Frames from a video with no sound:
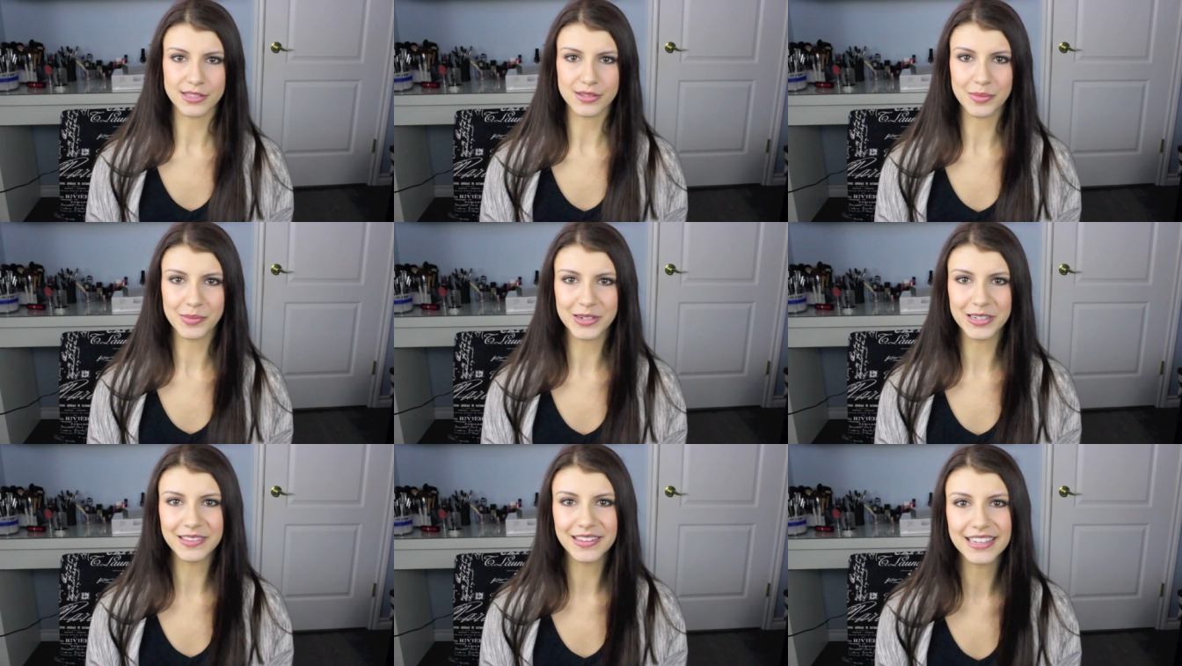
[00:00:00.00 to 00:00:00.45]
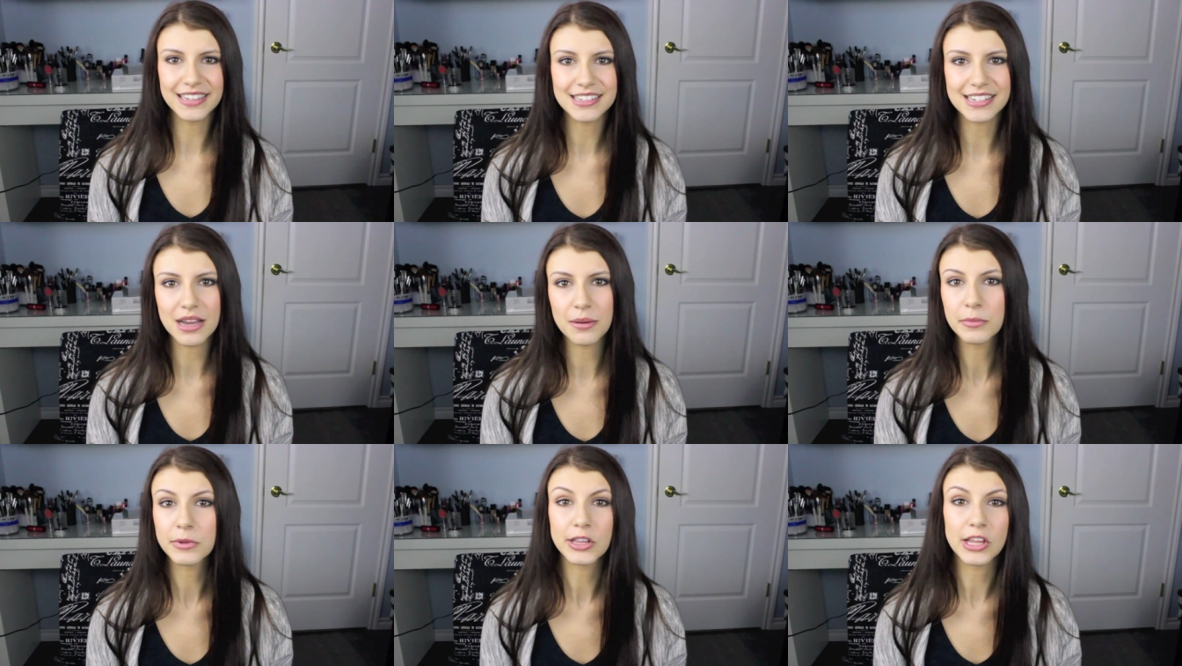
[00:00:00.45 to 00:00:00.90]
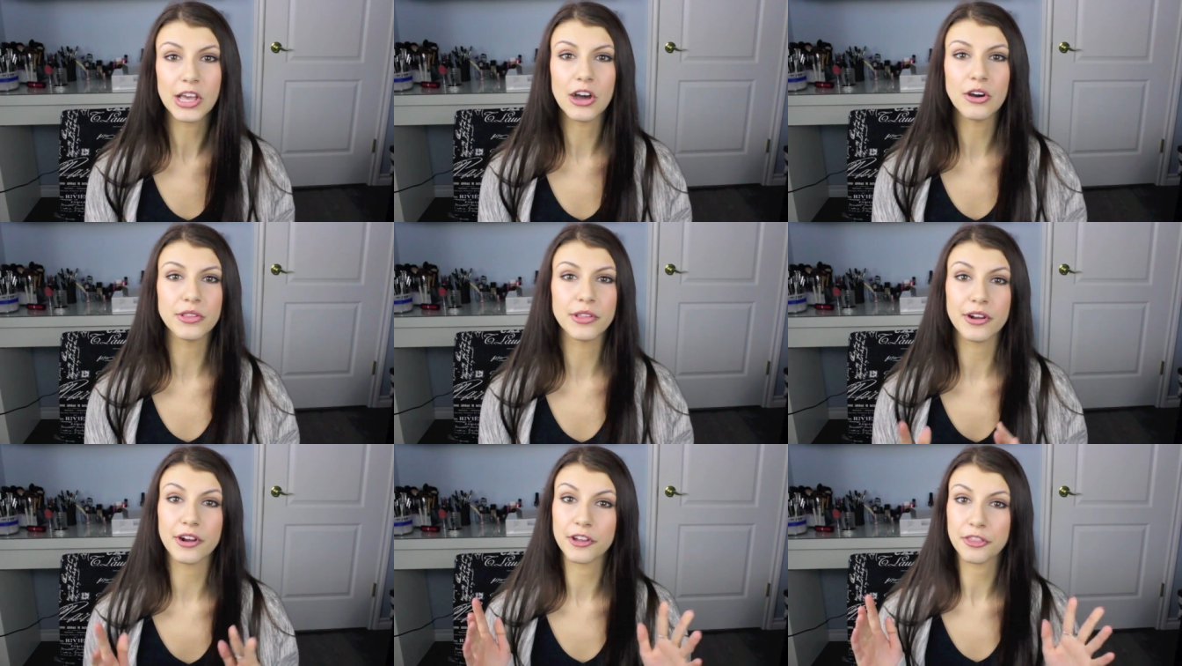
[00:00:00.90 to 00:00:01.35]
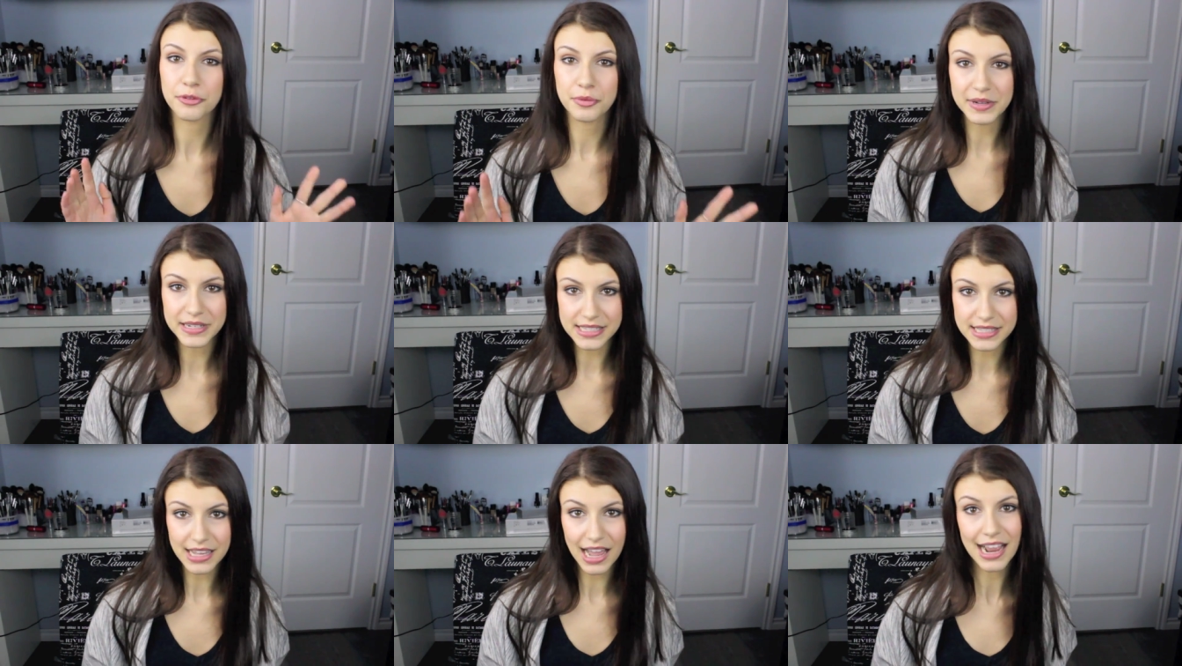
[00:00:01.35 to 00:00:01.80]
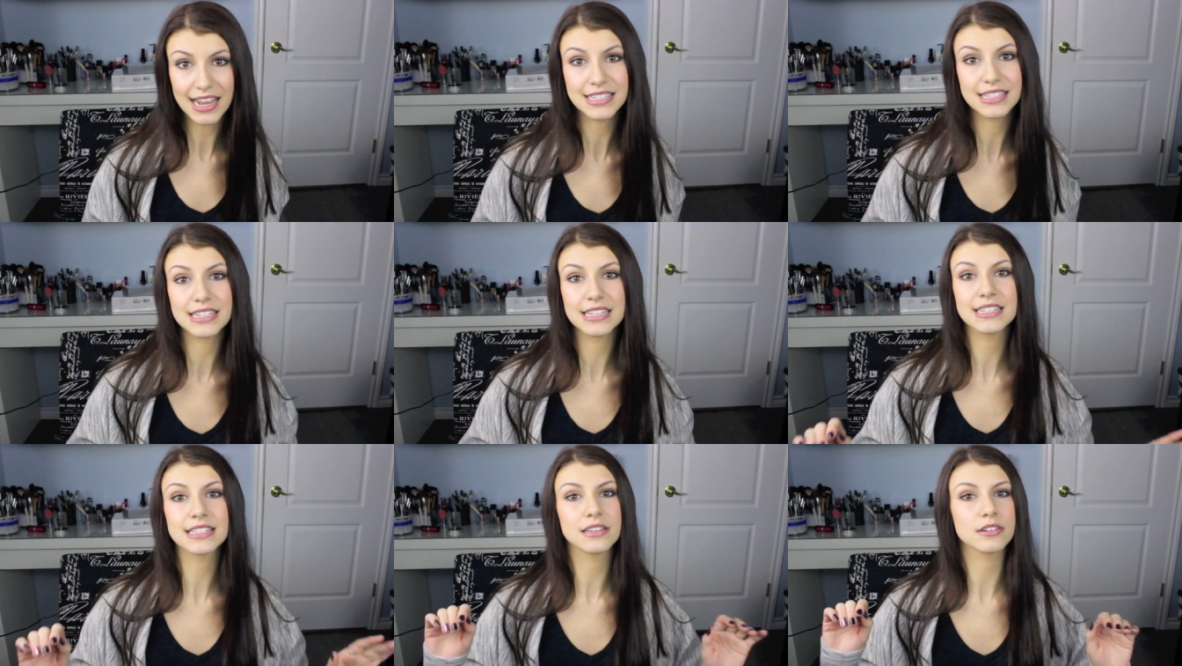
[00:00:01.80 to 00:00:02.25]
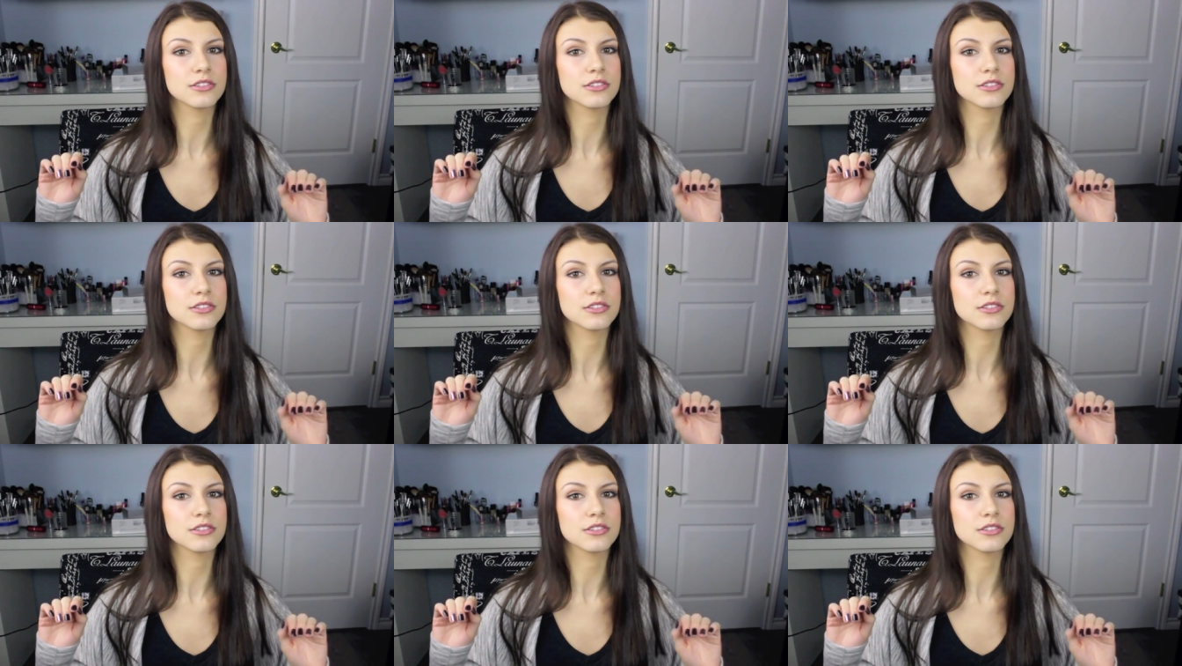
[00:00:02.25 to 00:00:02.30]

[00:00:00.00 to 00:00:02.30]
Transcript: So I'm going to link it down below. There are three sizes.